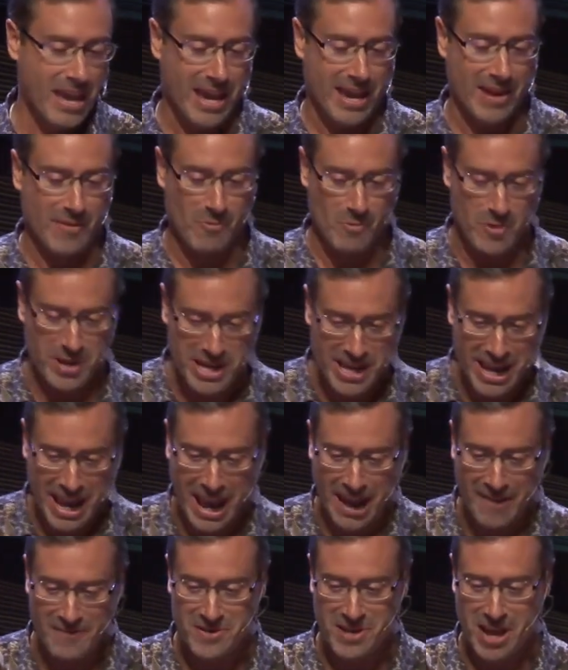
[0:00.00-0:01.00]
And we
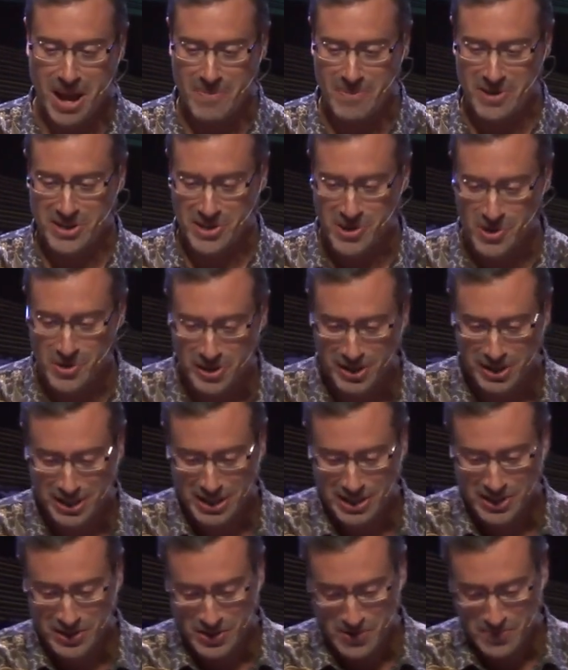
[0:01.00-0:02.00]
have the
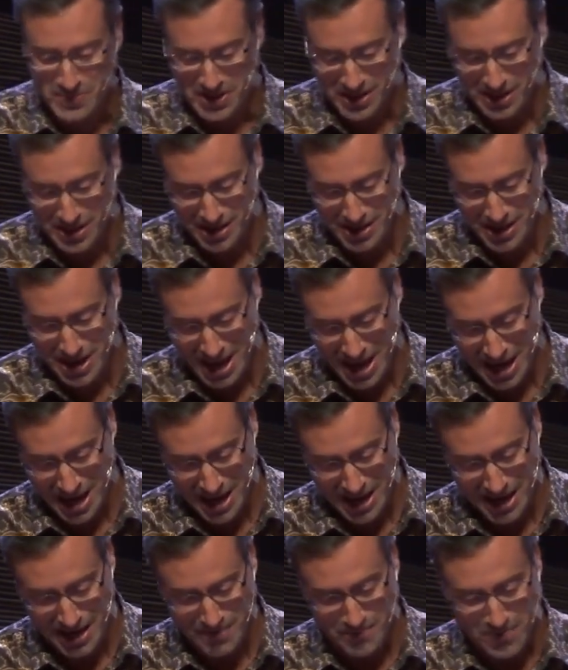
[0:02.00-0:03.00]
opportunity to be
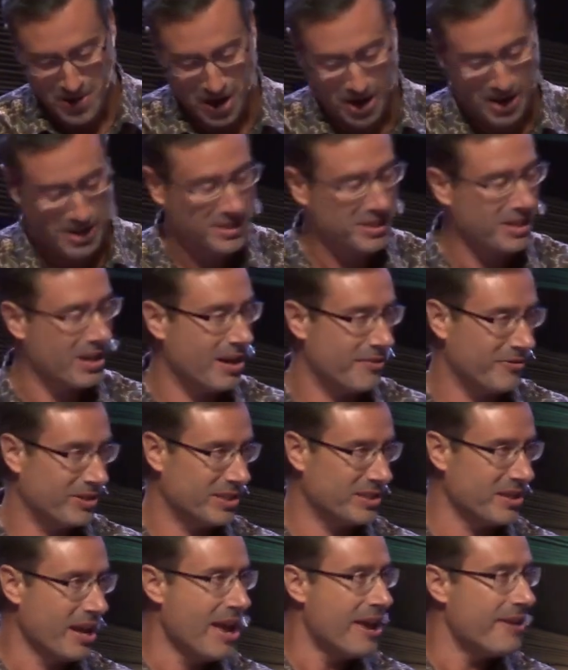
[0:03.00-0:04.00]
a part of
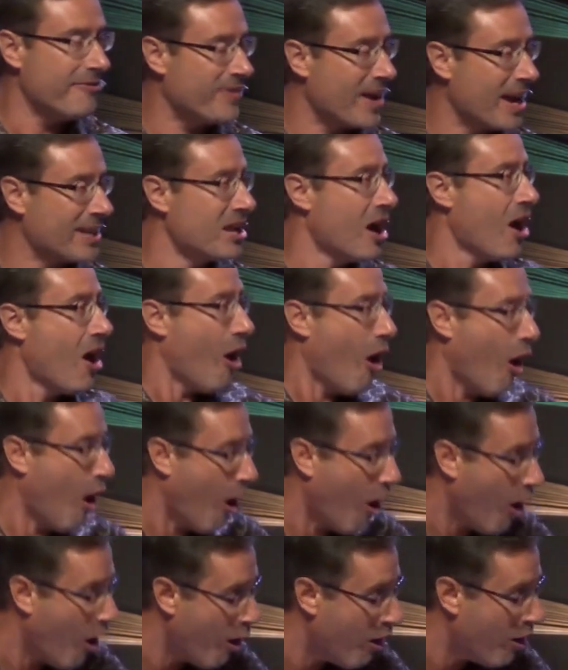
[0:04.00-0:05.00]
it. In fact,
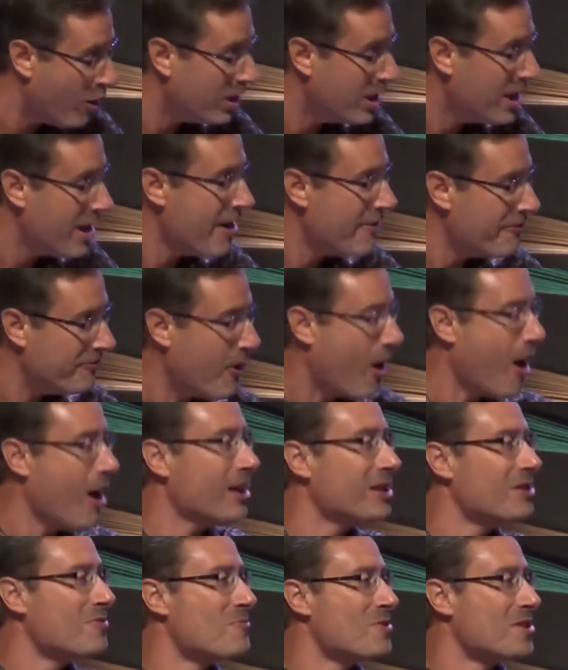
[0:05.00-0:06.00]
all
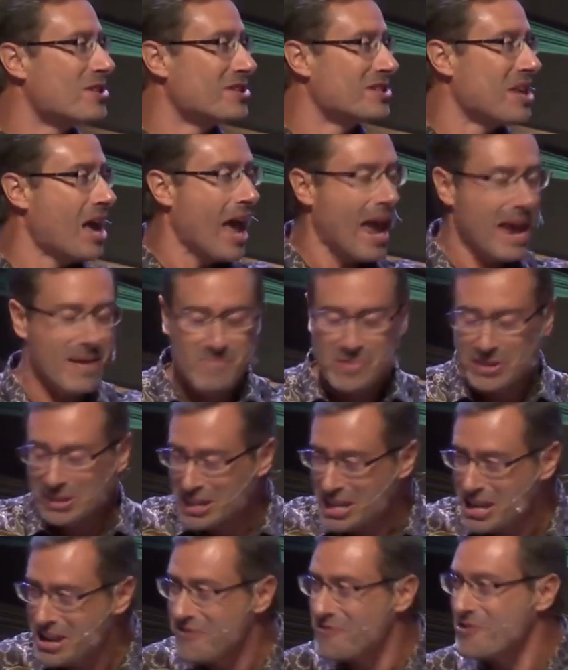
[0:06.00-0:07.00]
followers and
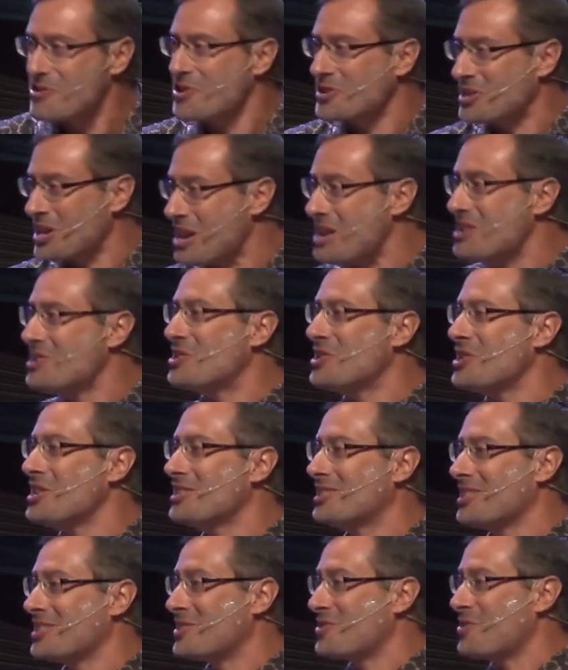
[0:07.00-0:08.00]
believers in
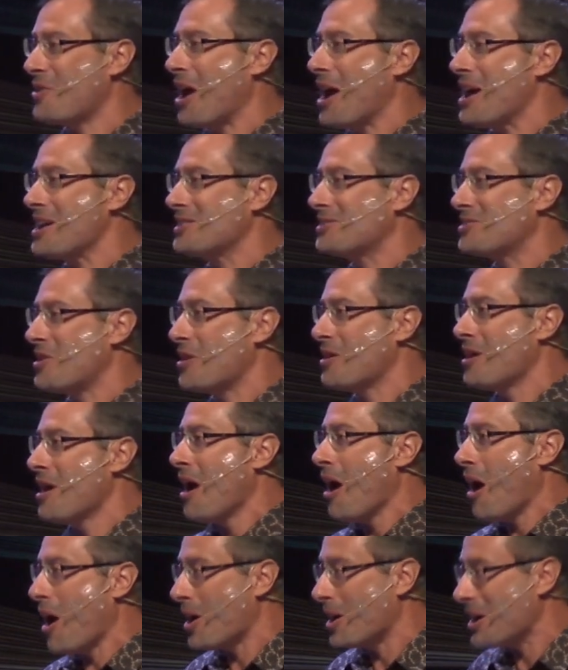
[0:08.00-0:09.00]
Jesus Christ
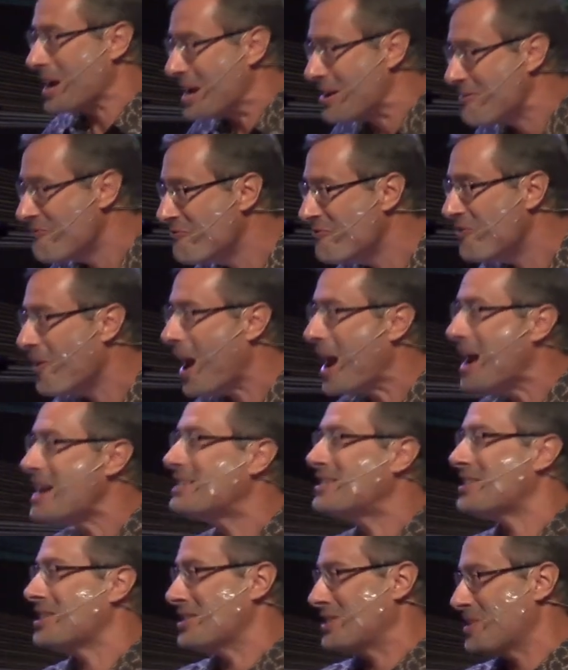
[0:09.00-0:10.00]
are
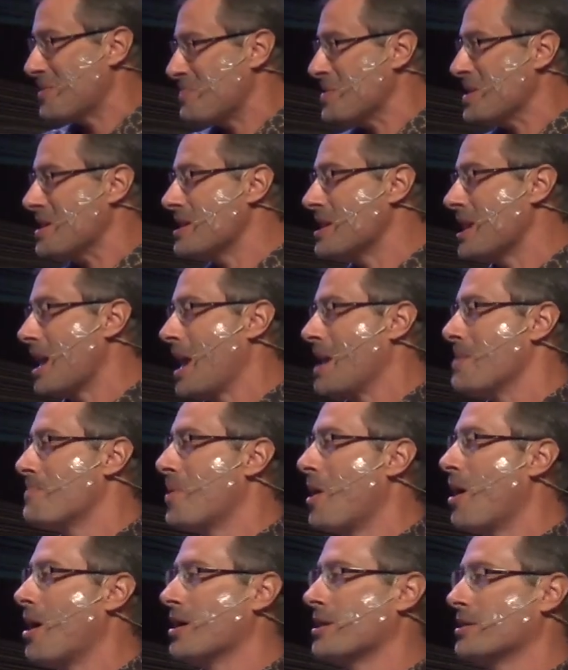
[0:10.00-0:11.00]
invited to be a
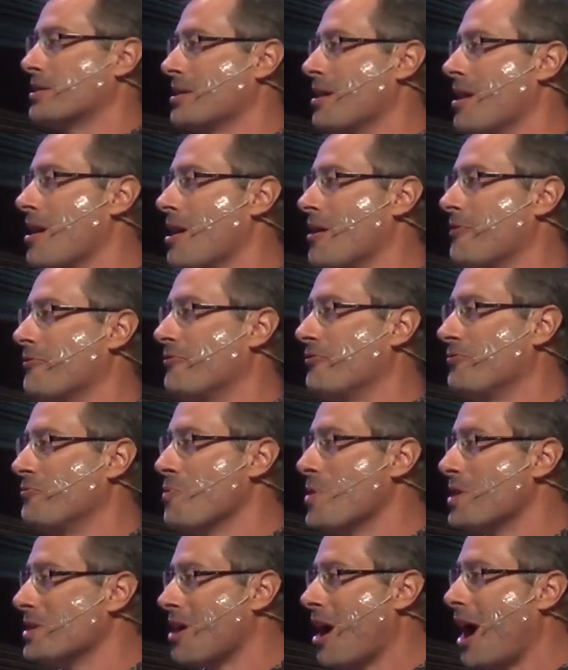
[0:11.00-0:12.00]
part of
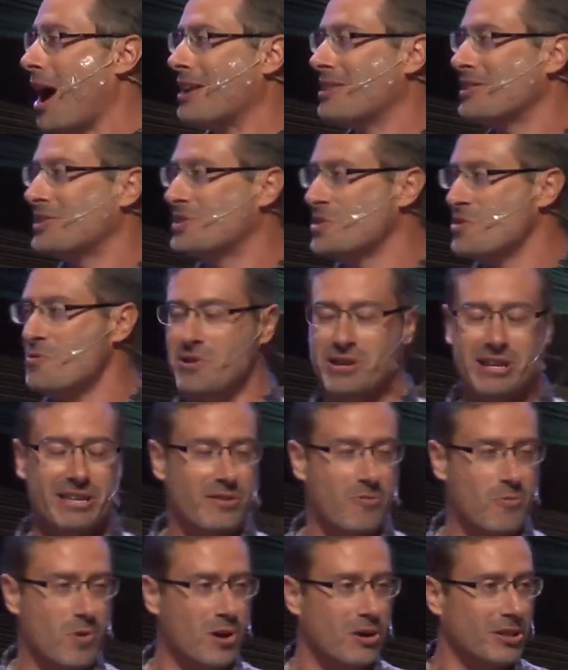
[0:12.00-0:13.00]
what God is doing in
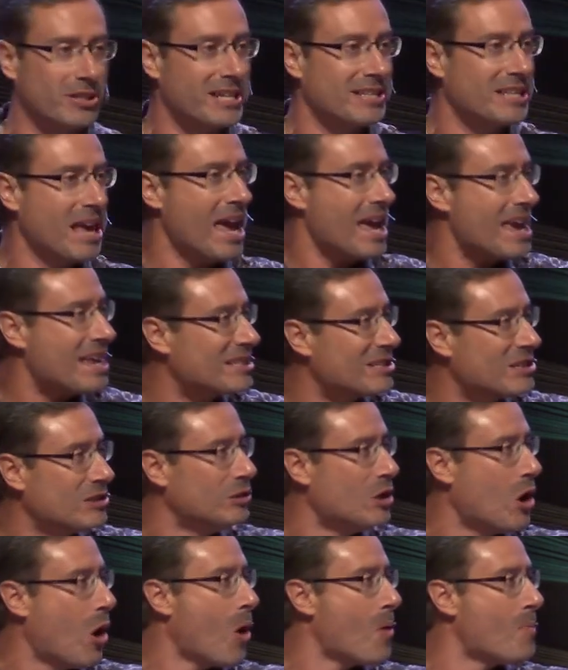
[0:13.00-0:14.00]
the world, his
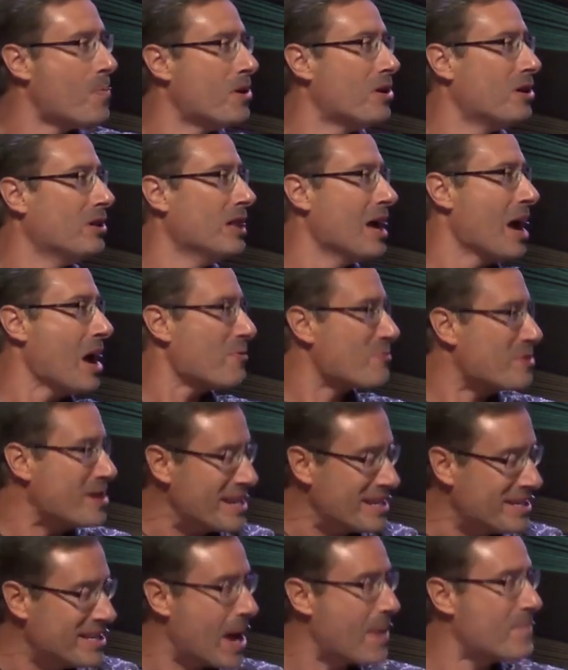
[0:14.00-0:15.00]
global
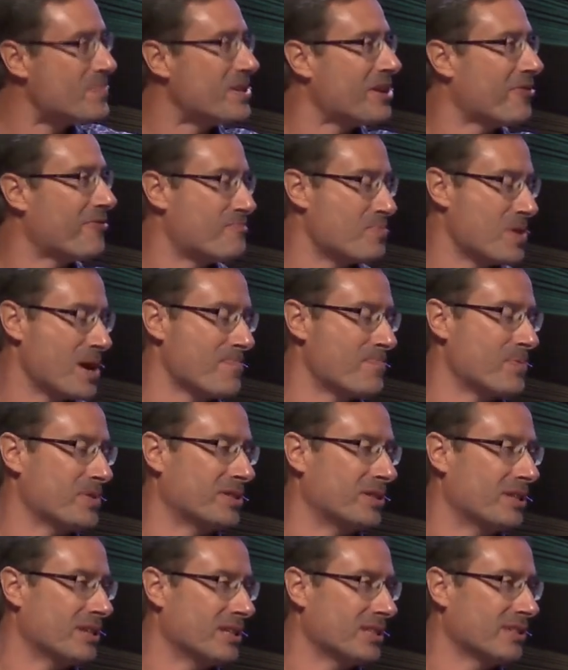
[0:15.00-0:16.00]
redemptive
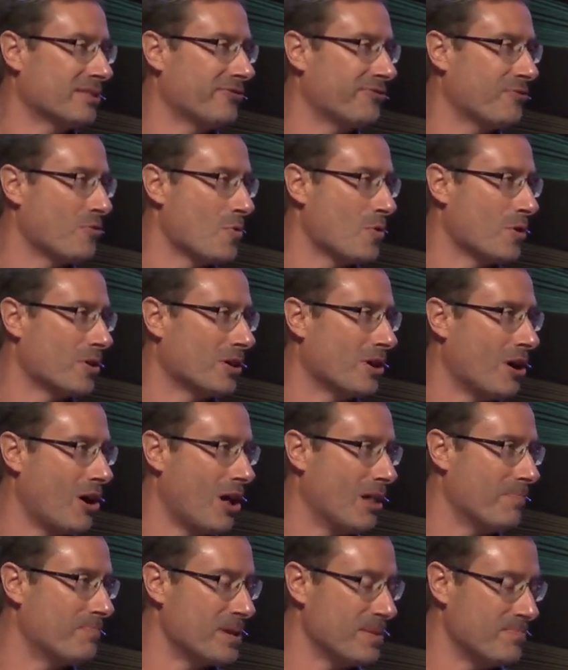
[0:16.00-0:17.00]
purposes for
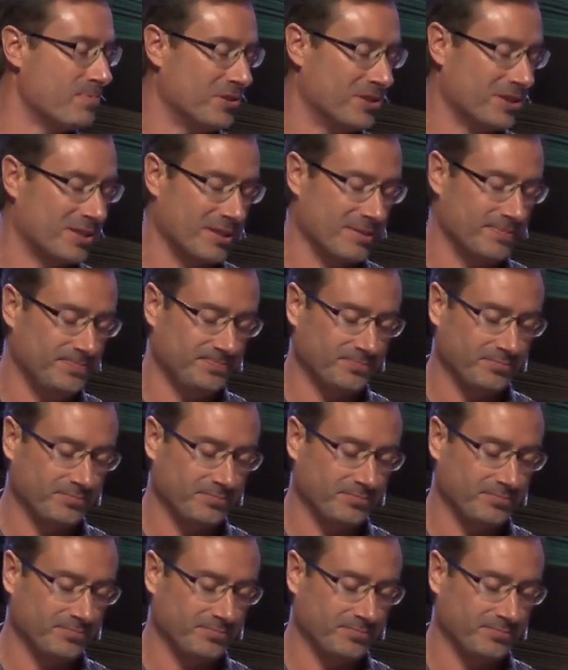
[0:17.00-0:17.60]
all peoples.